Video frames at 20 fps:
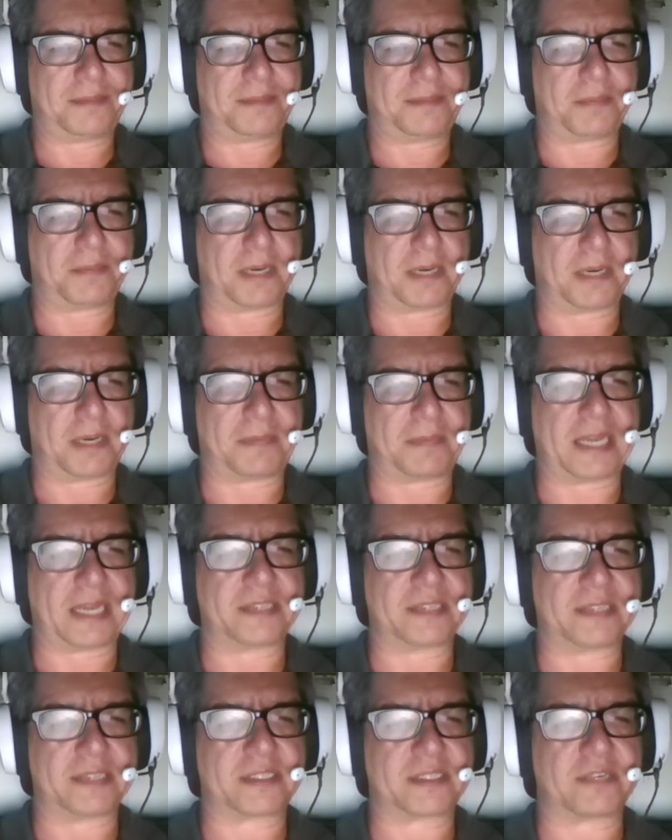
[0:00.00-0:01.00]
Bob
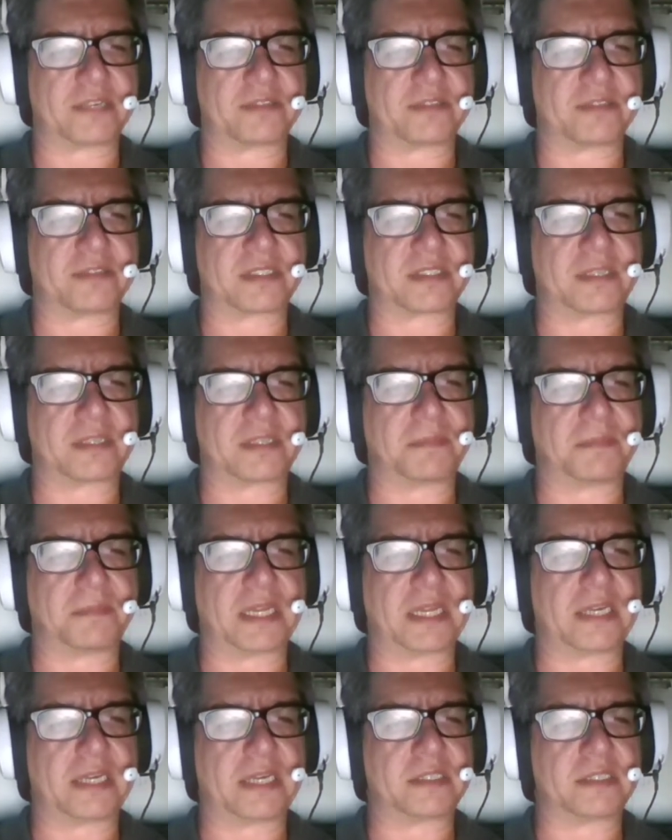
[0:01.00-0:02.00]
gazed at her slim
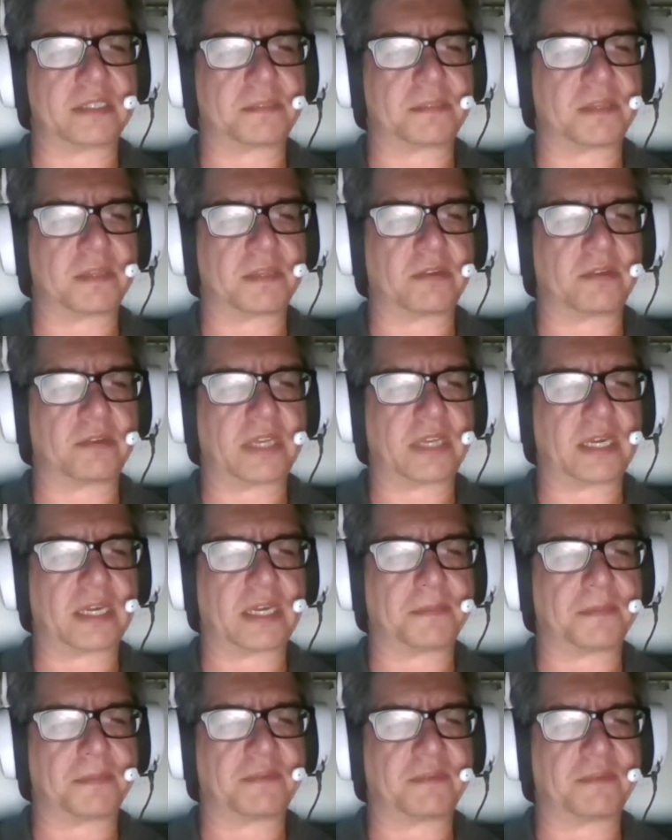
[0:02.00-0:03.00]
legs below the
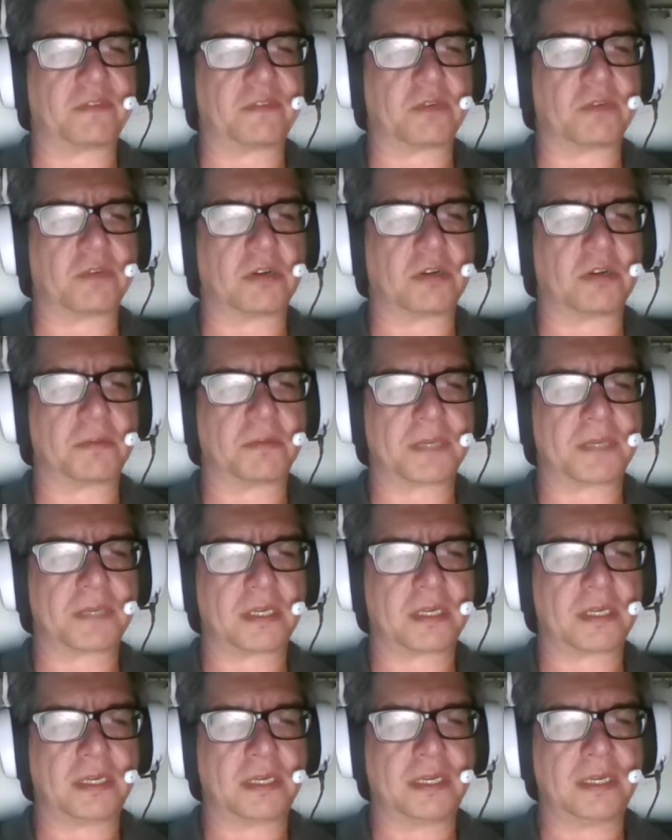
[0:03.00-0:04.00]
hem of the robe.
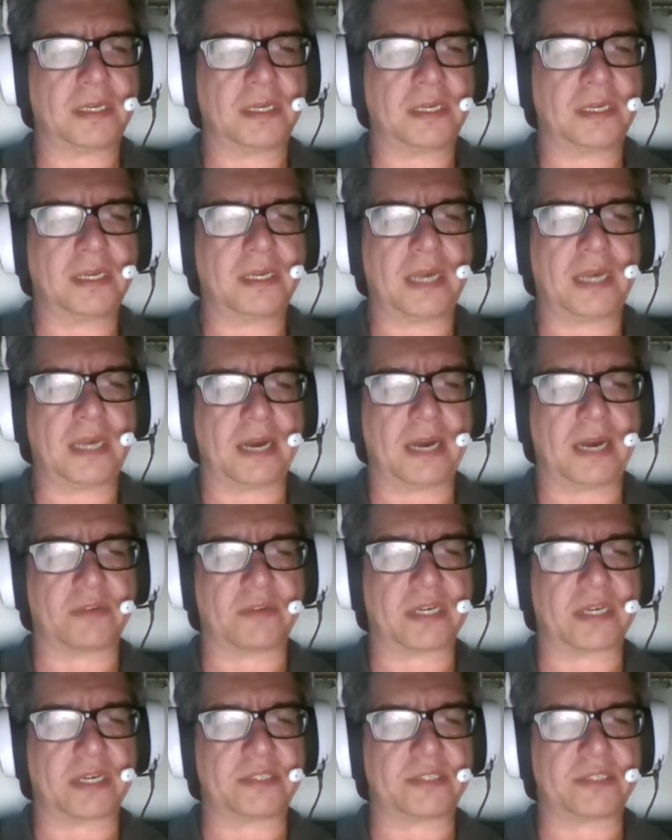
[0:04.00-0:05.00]
"How
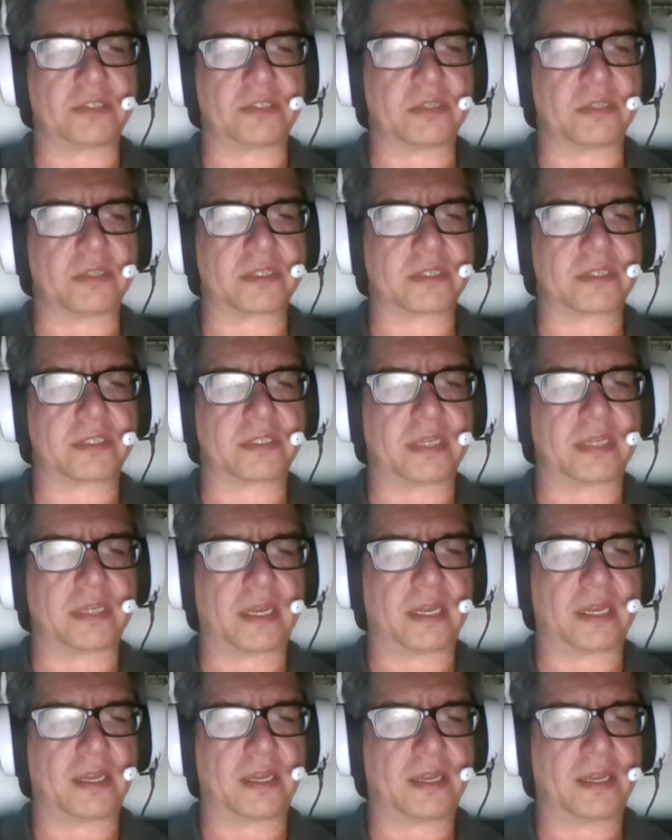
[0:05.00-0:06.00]
nice you look
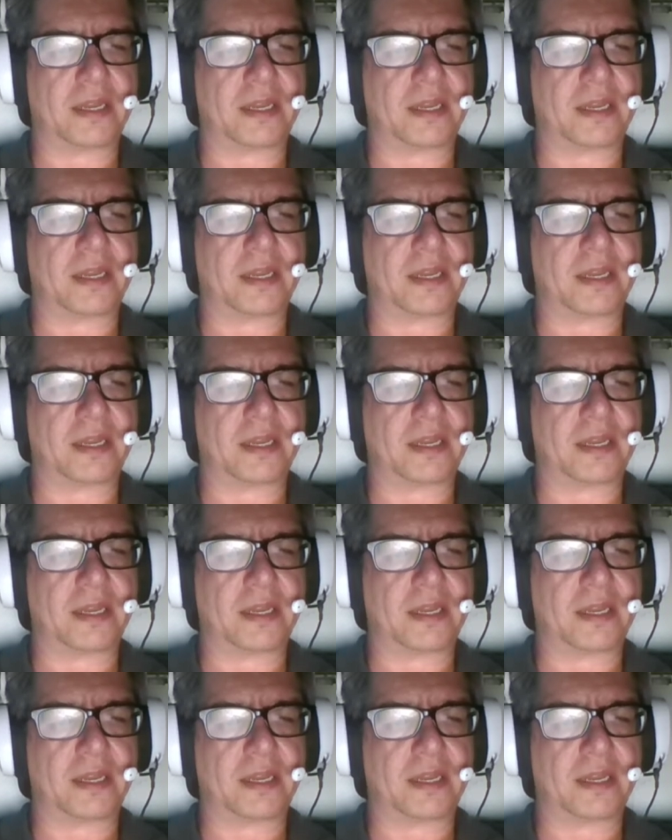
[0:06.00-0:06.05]
today."